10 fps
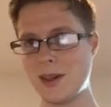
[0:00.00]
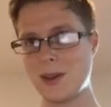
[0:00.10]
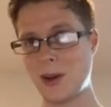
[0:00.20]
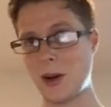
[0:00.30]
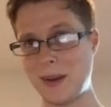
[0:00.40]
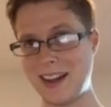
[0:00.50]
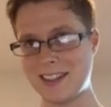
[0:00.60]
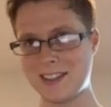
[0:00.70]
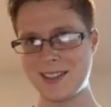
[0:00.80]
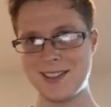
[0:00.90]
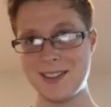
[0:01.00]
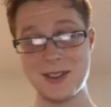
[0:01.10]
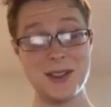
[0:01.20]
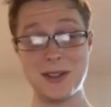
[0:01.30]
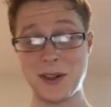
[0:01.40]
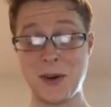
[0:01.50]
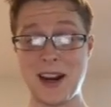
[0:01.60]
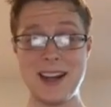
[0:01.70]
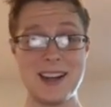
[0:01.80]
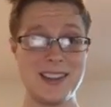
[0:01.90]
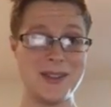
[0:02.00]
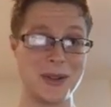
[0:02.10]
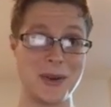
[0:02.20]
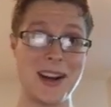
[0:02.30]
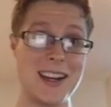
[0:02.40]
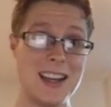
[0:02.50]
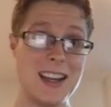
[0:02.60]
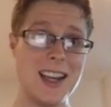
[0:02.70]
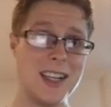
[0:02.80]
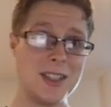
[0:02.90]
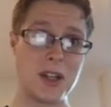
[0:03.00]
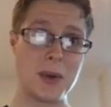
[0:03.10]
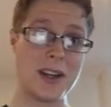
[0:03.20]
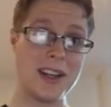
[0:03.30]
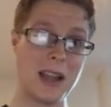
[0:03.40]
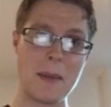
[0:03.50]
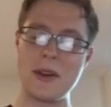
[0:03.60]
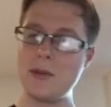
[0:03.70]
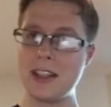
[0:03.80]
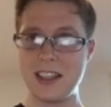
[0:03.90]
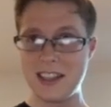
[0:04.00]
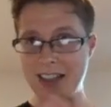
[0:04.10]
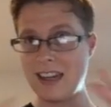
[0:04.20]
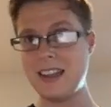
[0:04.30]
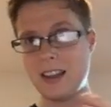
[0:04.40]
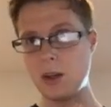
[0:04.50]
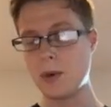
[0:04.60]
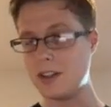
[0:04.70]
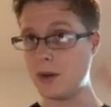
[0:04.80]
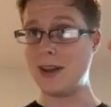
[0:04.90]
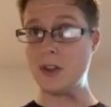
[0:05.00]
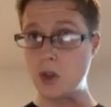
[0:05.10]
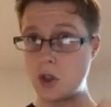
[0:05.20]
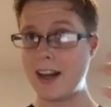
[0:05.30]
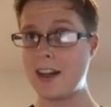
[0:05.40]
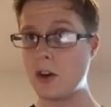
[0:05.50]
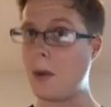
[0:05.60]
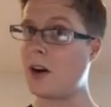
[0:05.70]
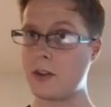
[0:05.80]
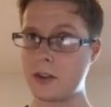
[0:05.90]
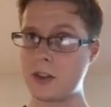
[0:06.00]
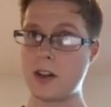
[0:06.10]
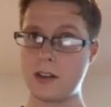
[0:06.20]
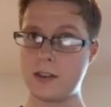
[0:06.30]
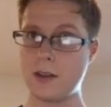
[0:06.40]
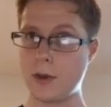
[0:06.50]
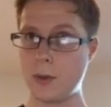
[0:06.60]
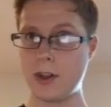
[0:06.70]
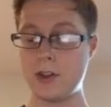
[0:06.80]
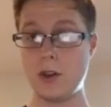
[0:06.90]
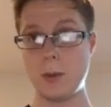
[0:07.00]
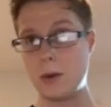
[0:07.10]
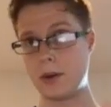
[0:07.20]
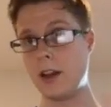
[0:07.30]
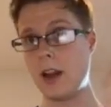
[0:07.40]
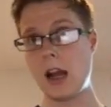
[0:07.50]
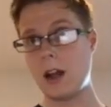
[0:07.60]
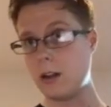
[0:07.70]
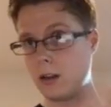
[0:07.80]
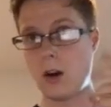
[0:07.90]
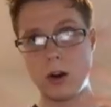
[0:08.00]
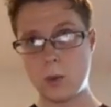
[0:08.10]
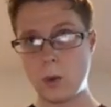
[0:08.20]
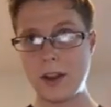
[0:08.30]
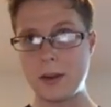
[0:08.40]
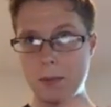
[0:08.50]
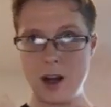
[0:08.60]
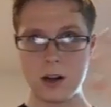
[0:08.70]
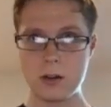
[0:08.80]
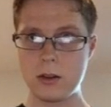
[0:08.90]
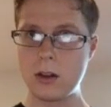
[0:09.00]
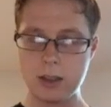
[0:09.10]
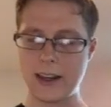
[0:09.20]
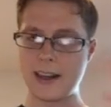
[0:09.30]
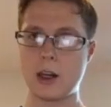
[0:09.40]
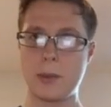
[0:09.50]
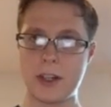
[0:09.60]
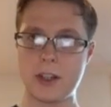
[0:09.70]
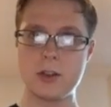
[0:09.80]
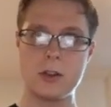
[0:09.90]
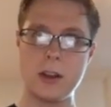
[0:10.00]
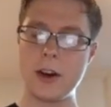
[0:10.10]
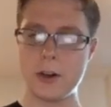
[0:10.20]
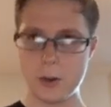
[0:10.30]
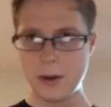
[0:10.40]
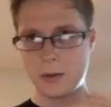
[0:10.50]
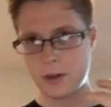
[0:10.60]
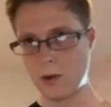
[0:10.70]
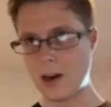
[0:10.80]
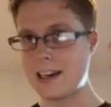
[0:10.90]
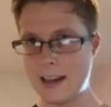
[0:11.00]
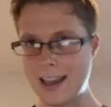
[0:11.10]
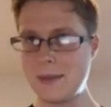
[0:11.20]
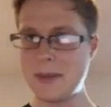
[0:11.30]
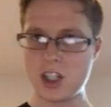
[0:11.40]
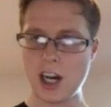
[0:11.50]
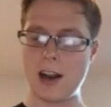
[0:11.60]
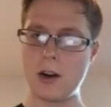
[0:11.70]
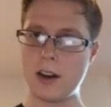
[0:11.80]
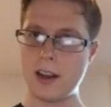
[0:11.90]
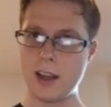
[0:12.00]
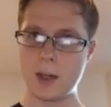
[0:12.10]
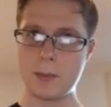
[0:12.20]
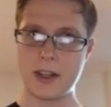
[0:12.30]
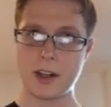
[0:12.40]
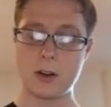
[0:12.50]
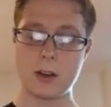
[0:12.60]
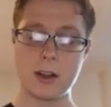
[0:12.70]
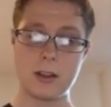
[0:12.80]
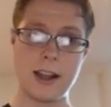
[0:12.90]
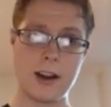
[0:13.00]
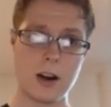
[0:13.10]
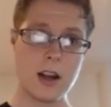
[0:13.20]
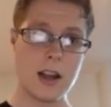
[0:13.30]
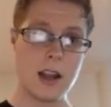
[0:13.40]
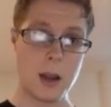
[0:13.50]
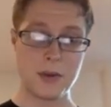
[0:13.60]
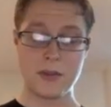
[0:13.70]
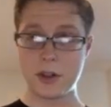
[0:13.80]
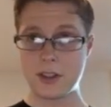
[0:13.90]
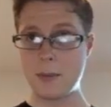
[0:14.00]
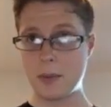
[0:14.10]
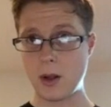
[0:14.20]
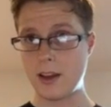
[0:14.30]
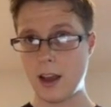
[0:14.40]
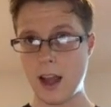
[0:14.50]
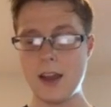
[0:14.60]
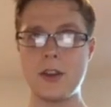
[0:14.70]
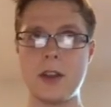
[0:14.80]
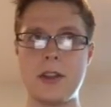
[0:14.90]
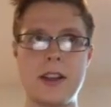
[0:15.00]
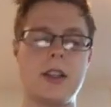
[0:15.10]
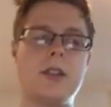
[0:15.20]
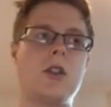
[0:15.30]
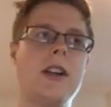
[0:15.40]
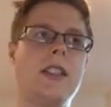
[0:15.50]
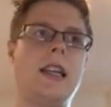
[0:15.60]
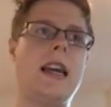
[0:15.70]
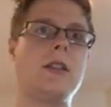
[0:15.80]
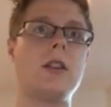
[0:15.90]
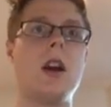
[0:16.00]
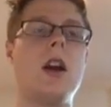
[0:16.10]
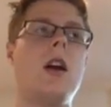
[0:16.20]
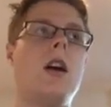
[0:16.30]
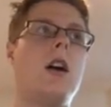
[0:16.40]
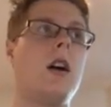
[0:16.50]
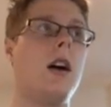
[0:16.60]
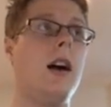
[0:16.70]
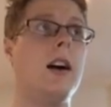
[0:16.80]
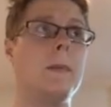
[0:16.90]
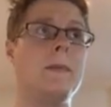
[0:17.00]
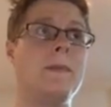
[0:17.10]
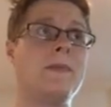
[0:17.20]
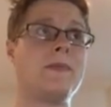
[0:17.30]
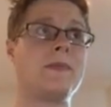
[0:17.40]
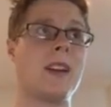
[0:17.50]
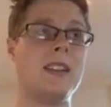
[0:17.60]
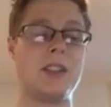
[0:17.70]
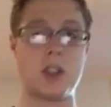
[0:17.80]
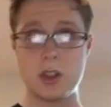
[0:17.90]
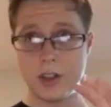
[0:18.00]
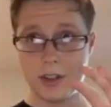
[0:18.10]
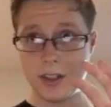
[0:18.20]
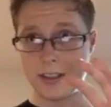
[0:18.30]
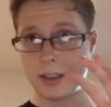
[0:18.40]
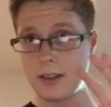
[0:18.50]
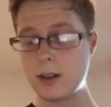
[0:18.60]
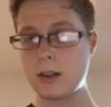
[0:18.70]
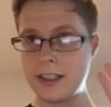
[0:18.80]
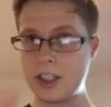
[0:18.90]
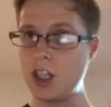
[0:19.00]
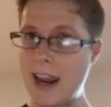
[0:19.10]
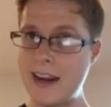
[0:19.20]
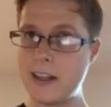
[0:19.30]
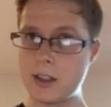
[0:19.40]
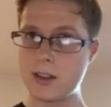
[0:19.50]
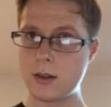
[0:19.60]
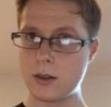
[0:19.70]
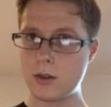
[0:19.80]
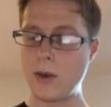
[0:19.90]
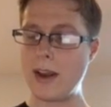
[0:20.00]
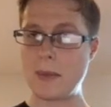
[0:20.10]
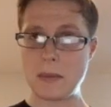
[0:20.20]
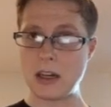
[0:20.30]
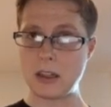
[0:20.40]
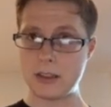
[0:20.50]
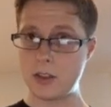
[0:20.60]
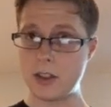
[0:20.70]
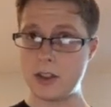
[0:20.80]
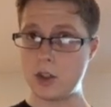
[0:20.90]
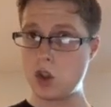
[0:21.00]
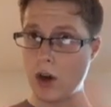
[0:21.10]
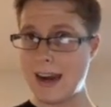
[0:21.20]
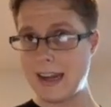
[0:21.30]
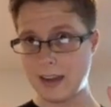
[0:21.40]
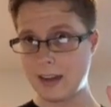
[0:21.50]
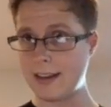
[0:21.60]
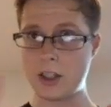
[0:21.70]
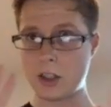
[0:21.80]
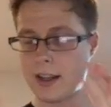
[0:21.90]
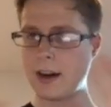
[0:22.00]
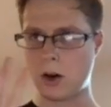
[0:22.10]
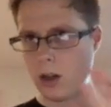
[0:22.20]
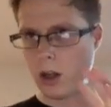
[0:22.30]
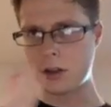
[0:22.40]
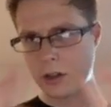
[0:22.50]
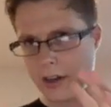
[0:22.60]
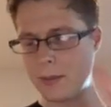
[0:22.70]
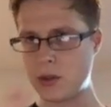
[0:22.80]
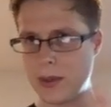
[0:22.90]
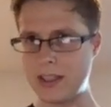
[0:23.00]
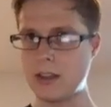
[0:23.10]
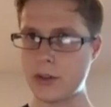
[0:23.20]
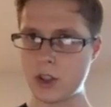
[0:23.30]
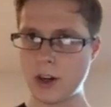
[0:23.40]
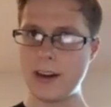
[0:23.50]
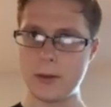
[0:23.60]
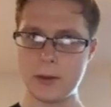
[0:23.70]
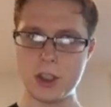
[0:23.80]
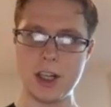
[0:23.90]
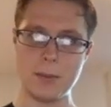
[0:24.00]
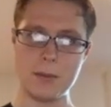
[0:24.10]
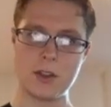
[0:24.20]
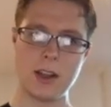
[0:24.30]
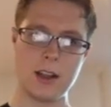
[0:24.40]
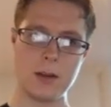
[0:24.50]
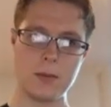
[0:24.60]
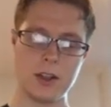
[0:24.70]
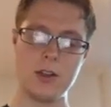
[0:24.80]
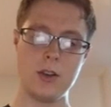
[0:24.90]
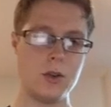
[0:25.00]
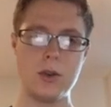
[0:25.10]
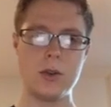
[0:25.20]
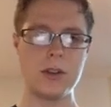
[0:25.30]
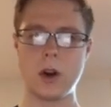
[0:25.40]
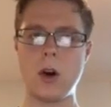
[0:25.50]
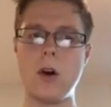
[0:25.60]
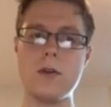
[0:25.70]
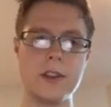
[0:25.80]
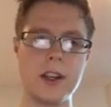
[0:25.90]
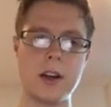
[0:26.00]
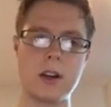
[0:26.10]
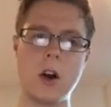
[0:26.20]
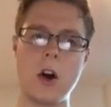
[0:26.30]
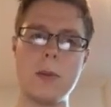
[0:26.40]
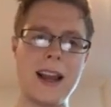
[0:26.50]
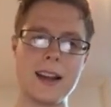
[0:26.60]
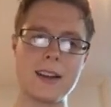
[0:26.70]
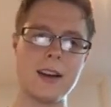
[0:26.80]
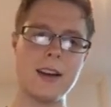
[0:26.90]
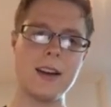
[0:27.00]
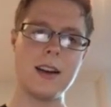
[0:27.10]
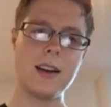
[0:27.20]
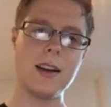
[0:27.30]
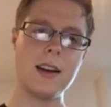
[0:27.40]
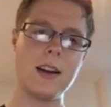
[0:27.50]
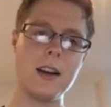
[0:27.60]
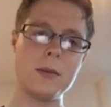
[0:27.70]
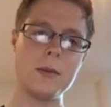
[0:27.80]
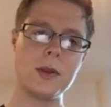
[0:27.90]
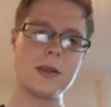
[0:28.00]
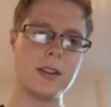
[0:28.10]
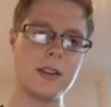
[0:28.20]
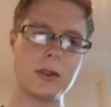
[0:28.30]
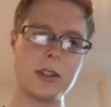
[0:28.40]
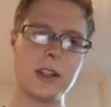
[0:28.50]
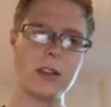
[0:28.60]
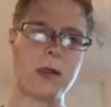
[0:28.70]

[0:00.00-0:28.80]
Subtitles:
Callbacks. These are great. These are great. So, I mean, really, it's anything you want to do. As you're training your model, there's a ton of stuff you want to do. You might want to log what the model looks like at a particular layer. You might want to write an image out at a particular layer. I mean, for example, I have done things as crazy as, let's literally change the way my model is training each layer. I'll alternate between different training regimes. You do this all via a callback. So that's really awesome.